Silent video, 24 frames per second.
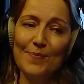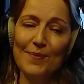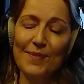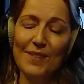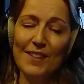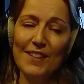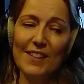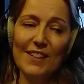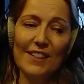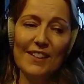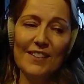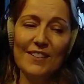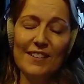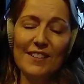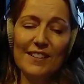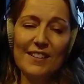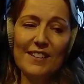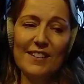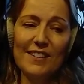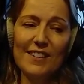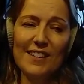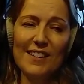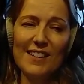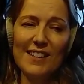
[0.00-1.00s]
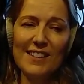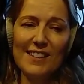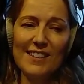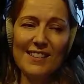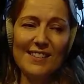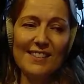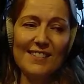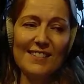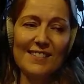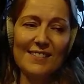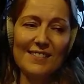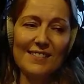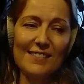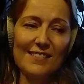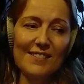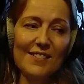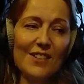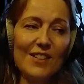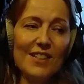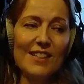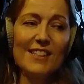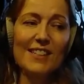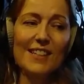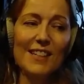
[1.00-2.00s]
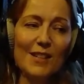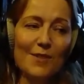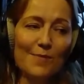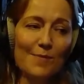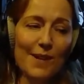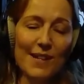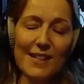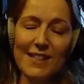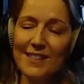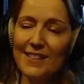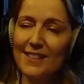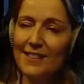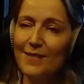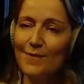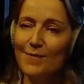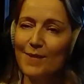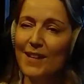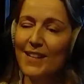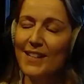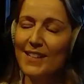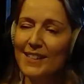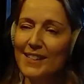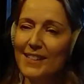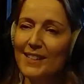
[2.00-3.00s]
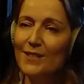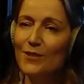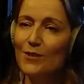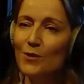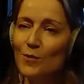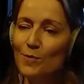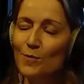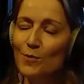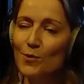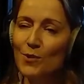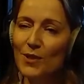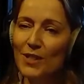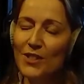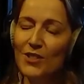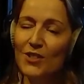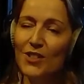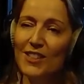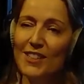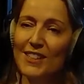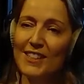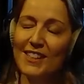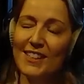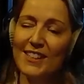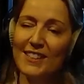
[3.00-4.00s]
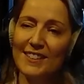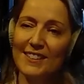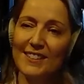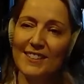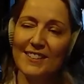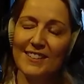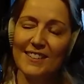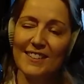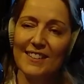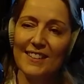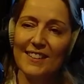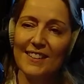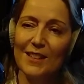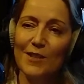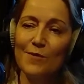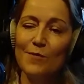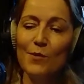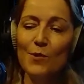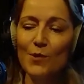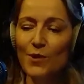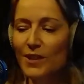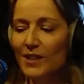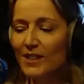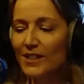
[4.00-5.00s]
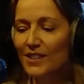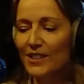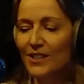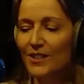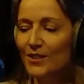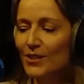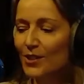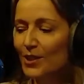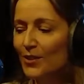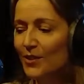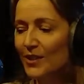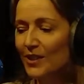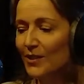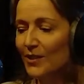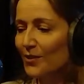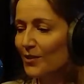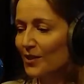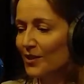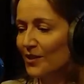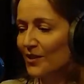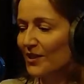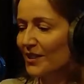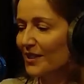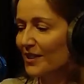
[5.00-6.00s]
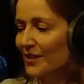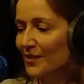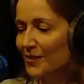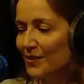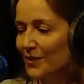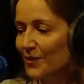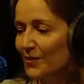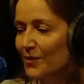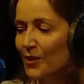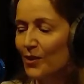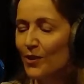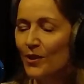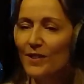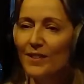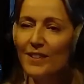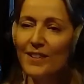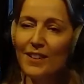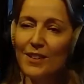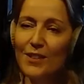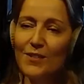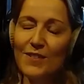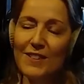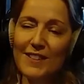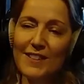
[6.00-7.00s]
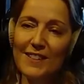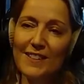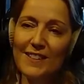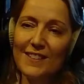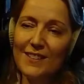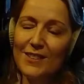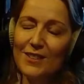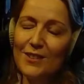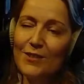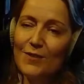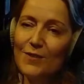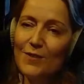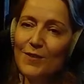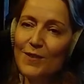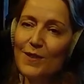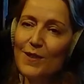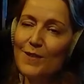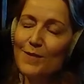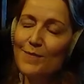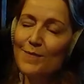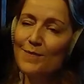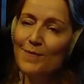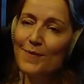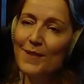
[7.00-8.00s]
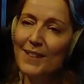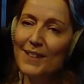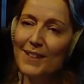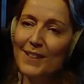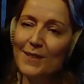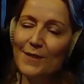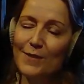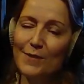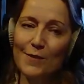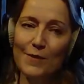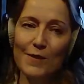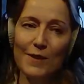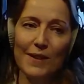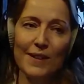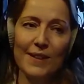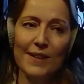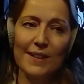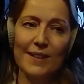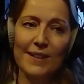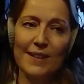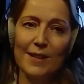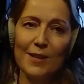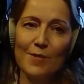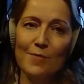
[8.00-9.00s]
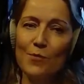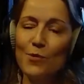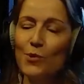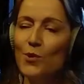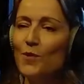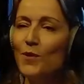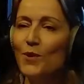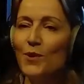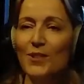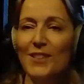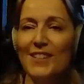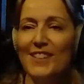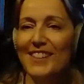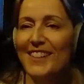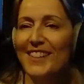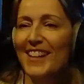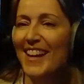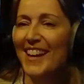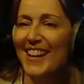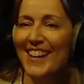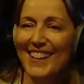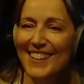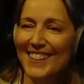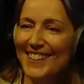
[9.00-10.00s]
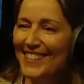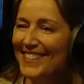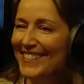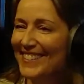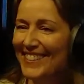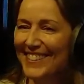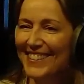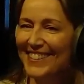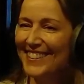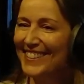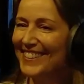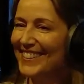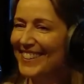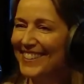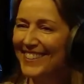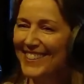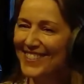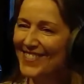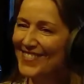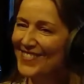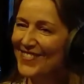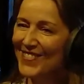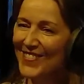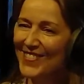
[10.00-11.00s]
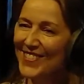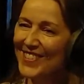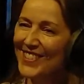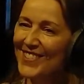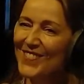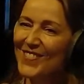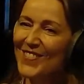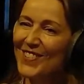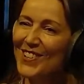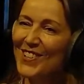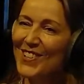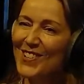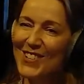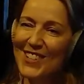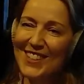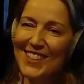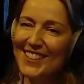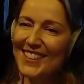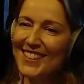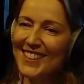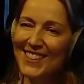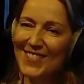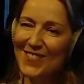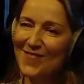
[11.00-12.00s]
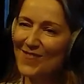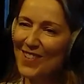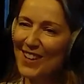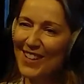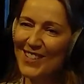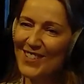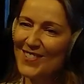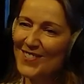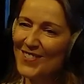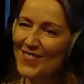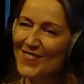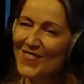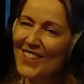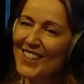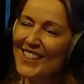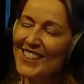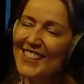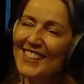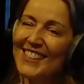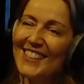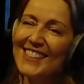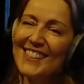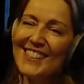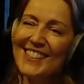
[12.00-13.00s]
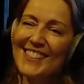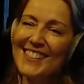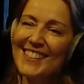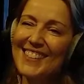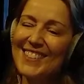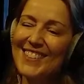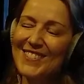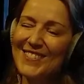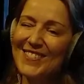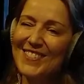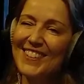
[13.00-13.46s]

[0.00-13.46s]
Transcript: I think it's kind of makes it all more interesting. The more things that you're doing, or you've got oversight of, the more you've got to say in the kind of in the kind of management meetings and stuff.